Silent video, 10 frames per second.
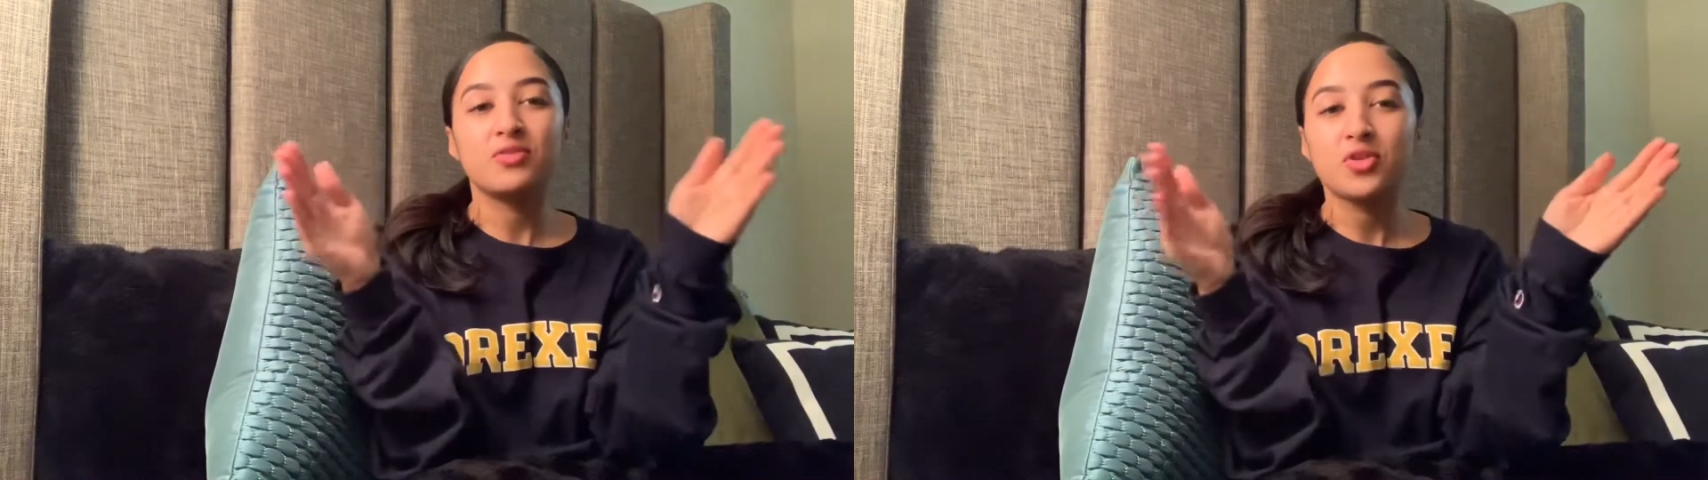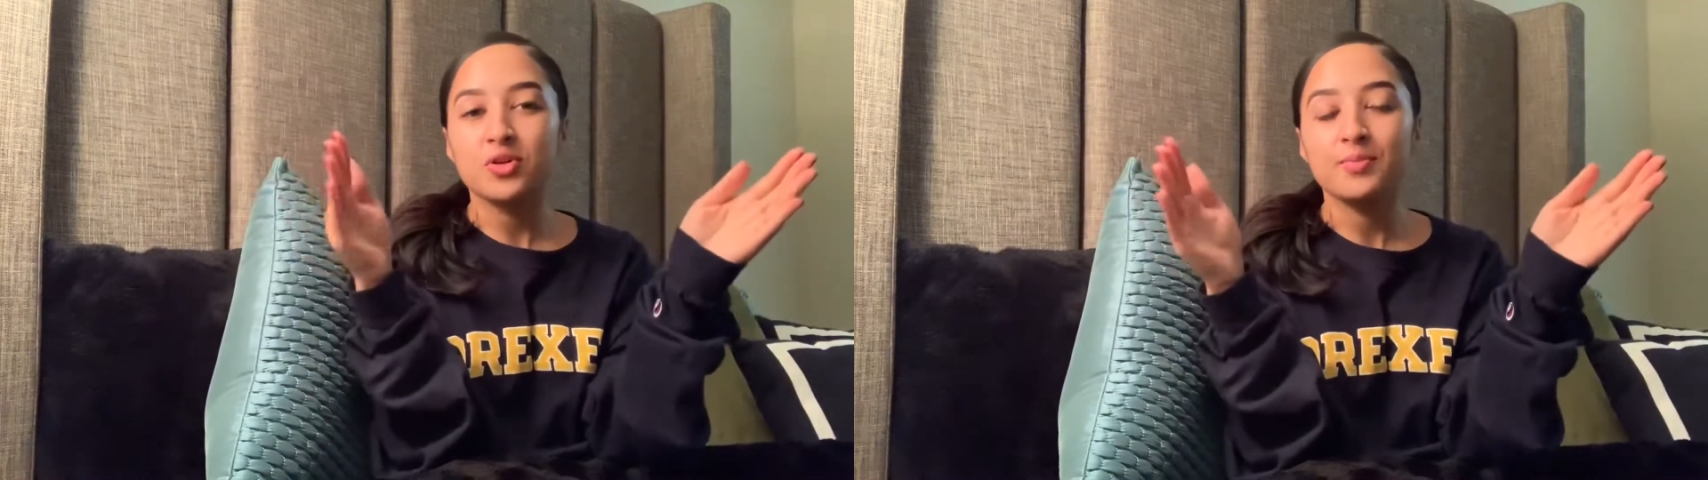
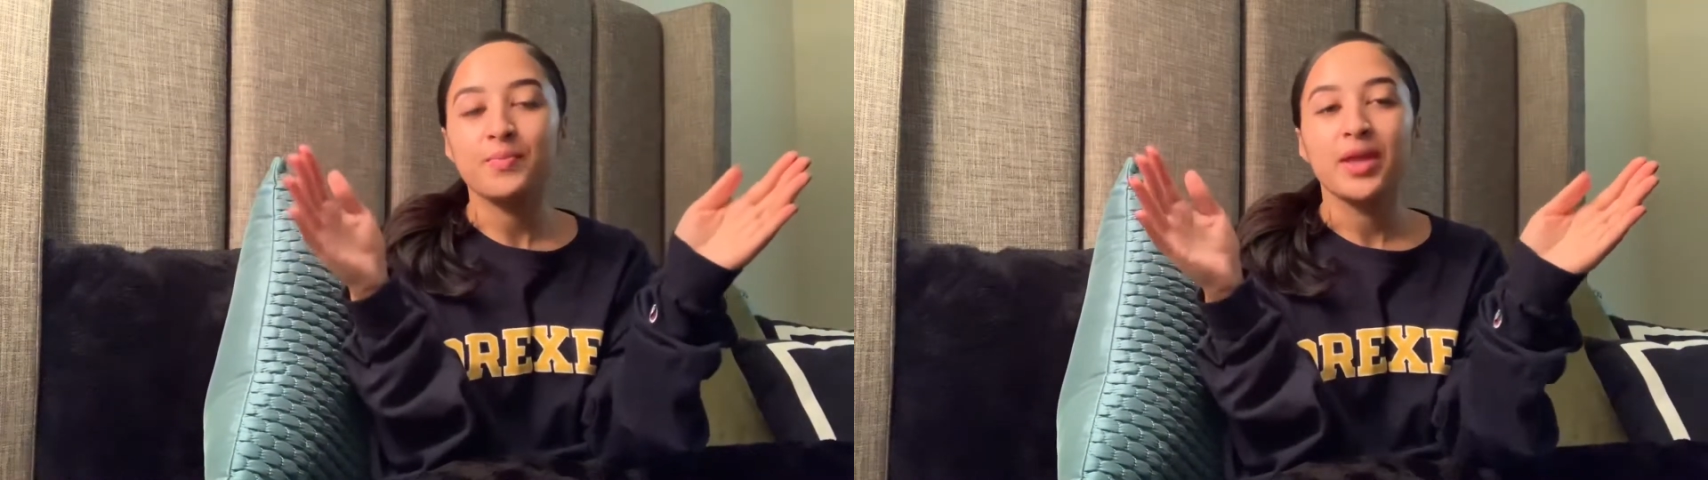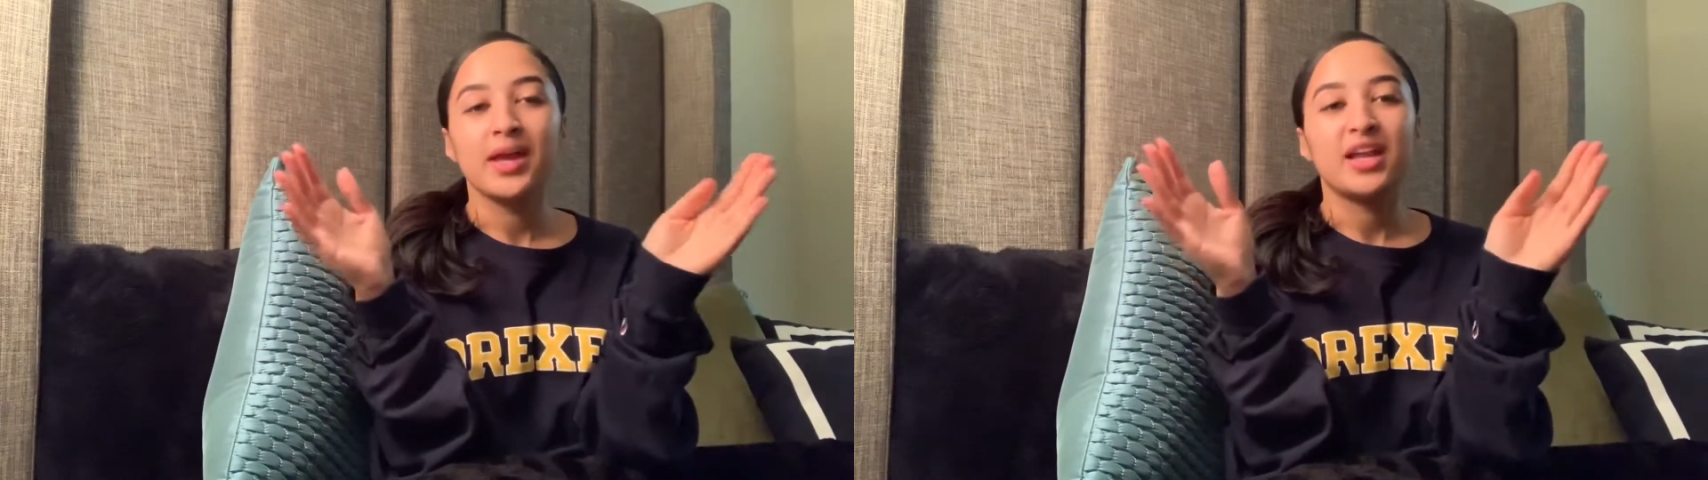room
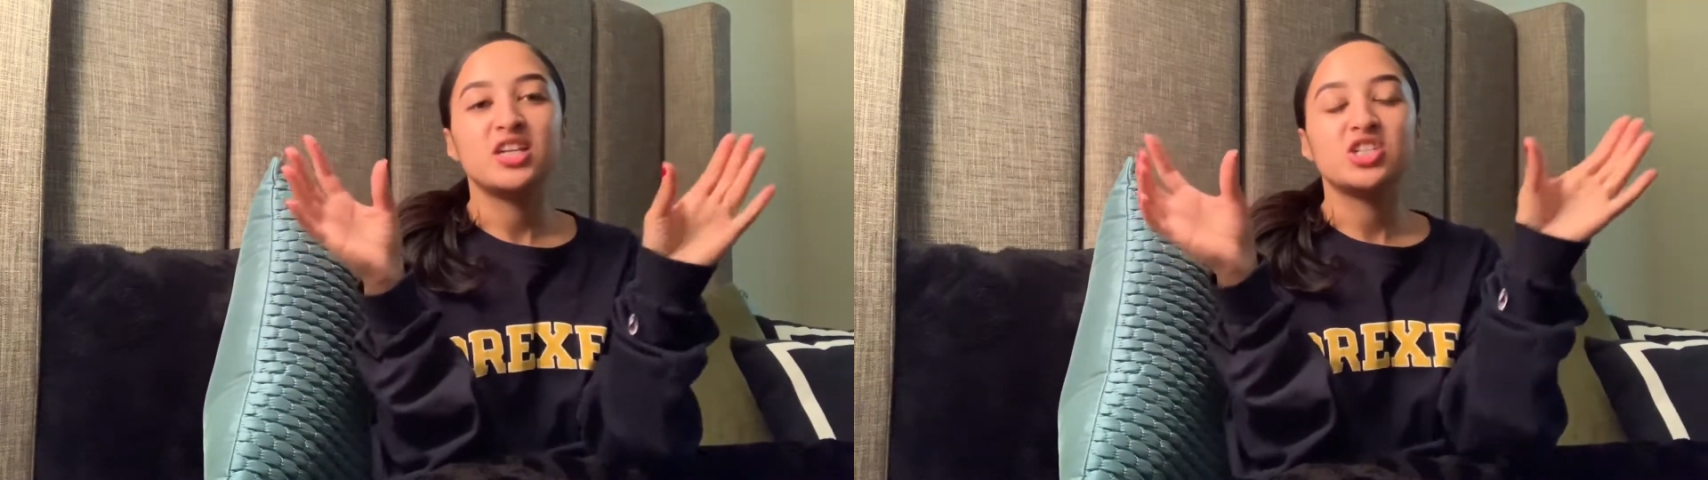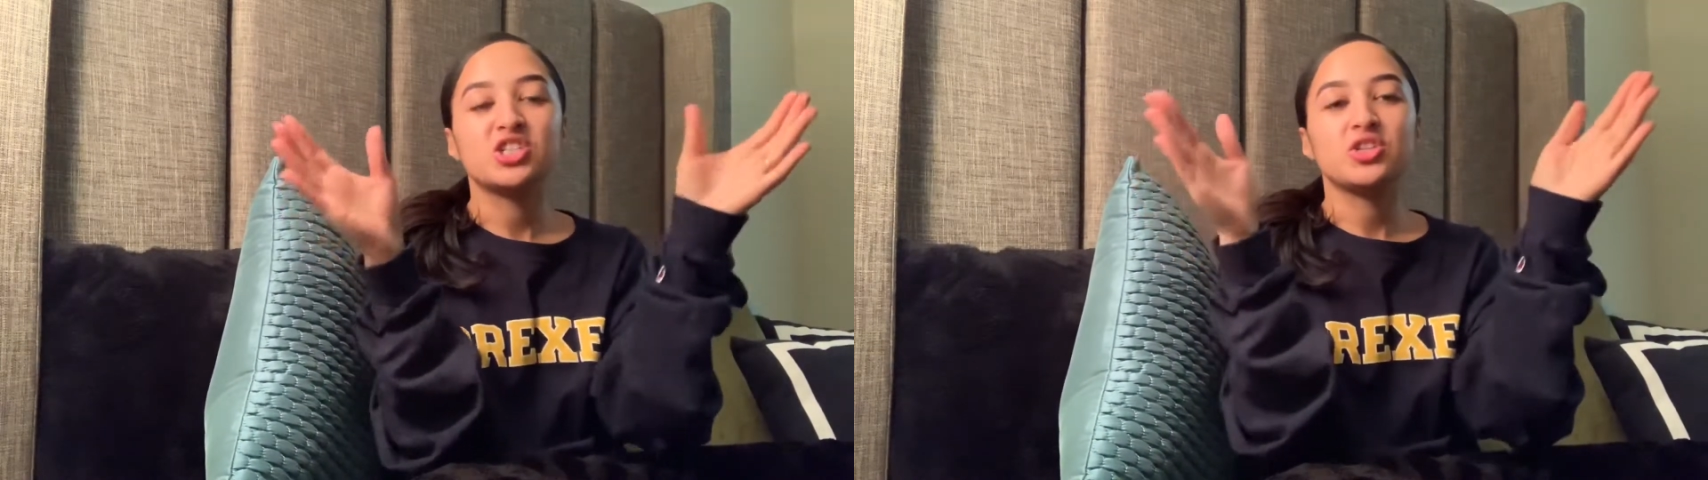and it
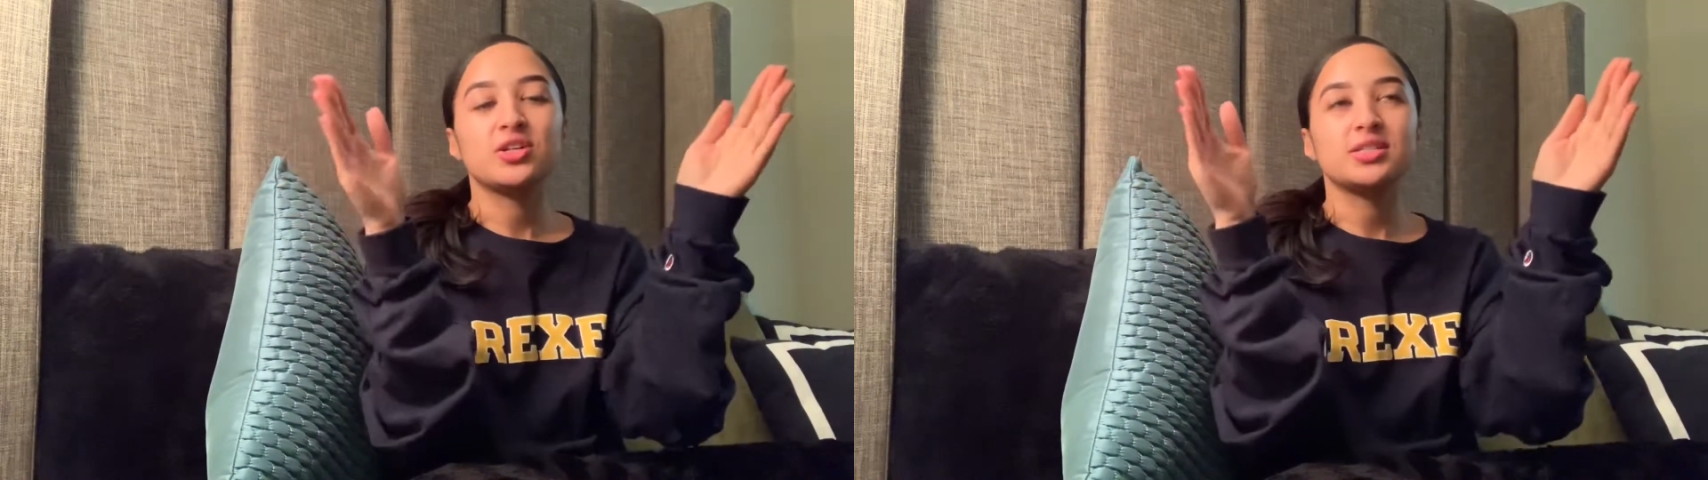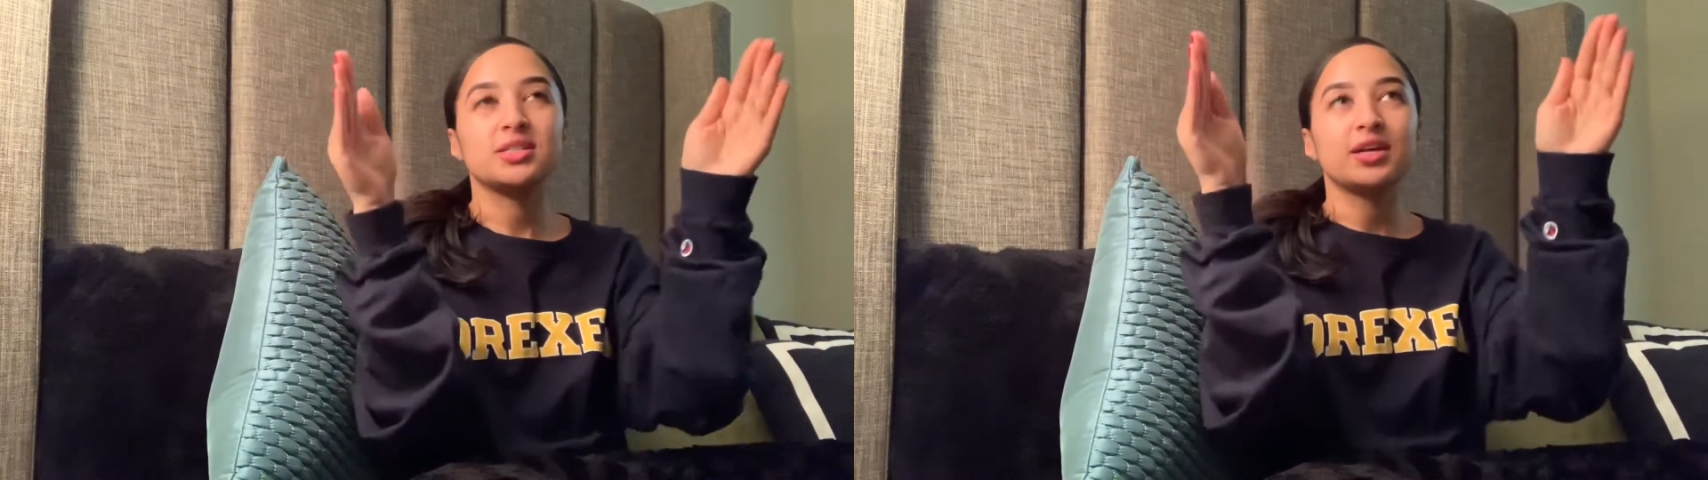just
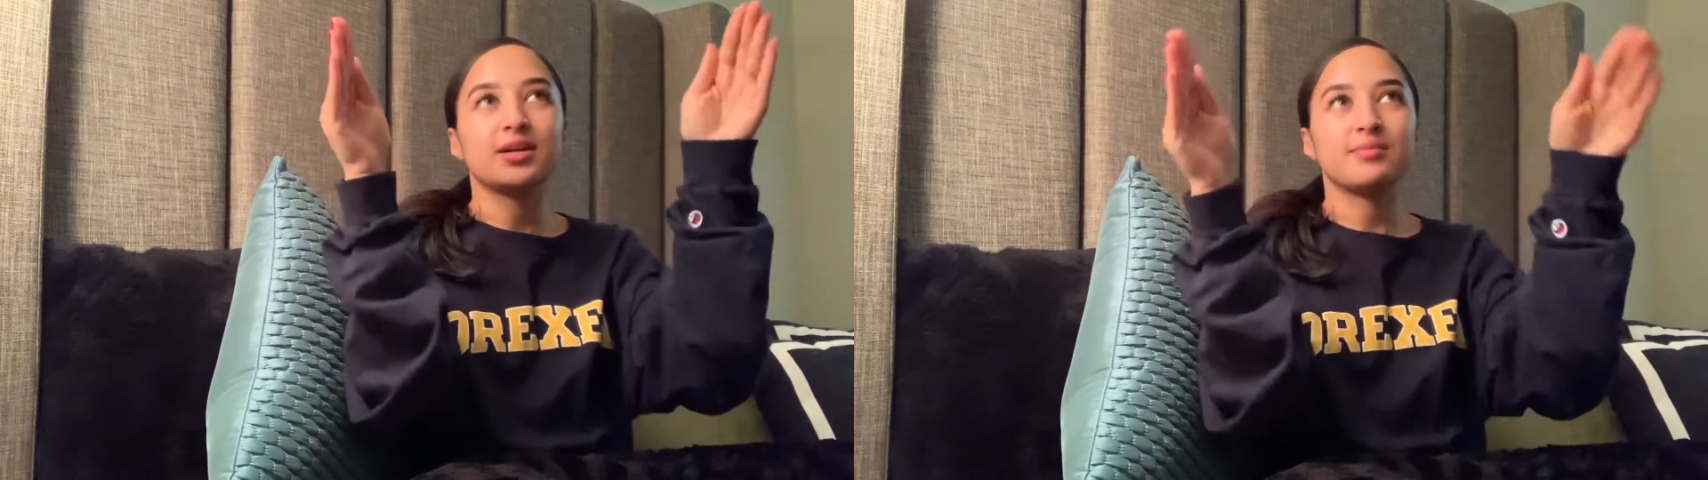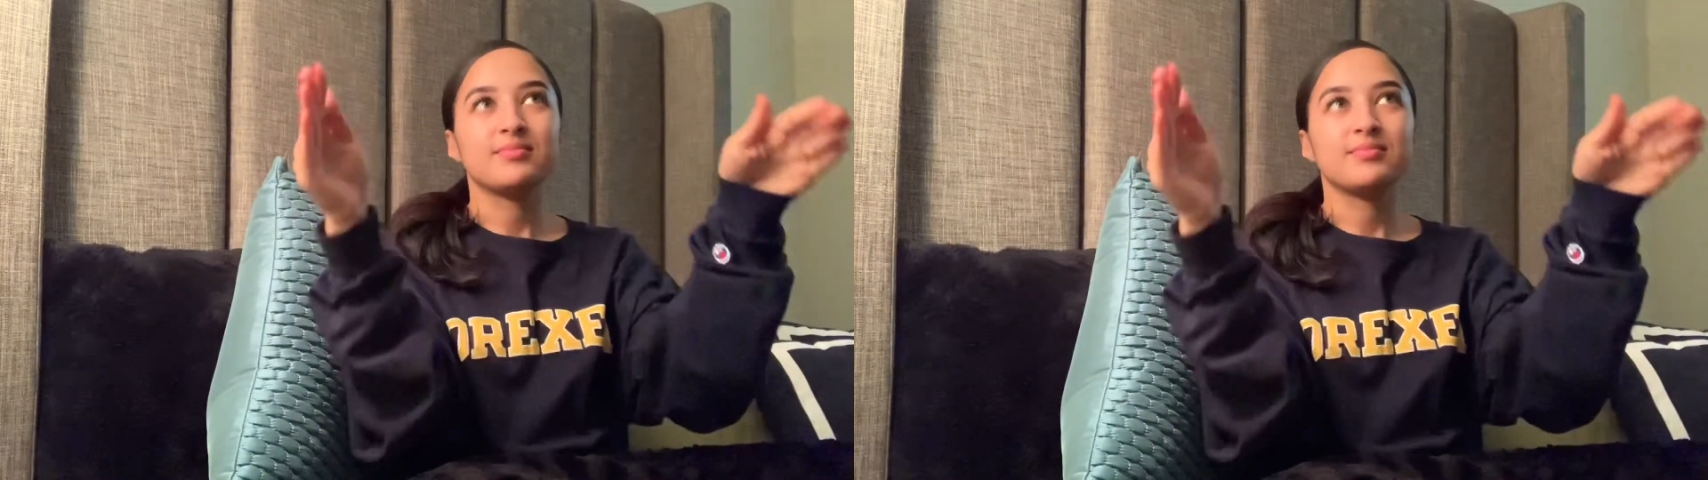looks like